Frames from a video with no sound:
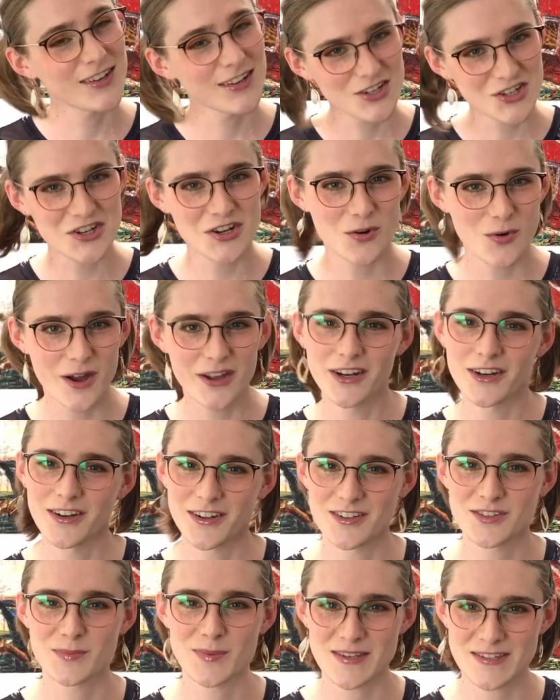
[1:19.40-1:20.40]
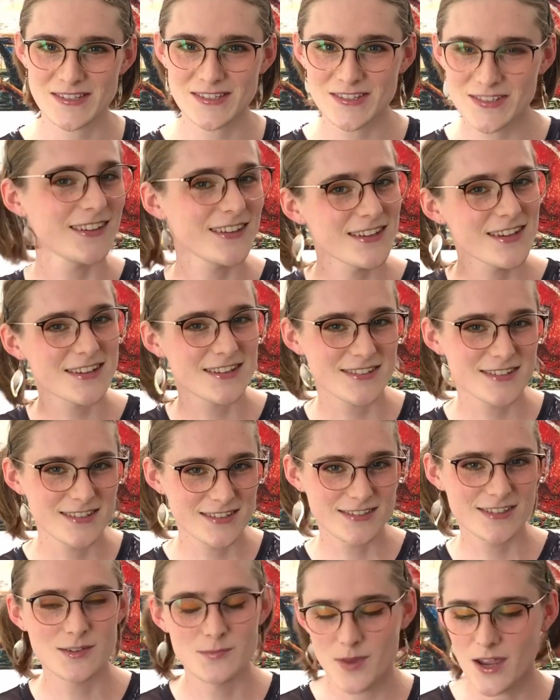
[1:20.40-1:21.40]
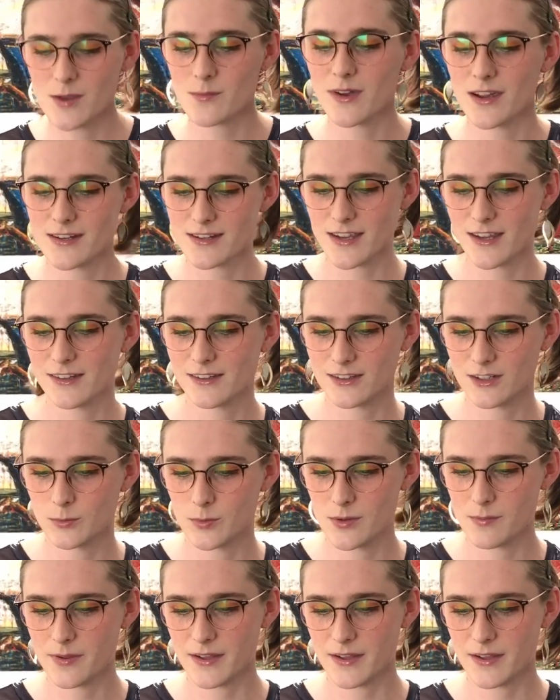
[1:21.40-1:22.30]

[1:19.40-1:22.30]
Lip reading: actually quite a nice message. And yes, it did make my day a little bit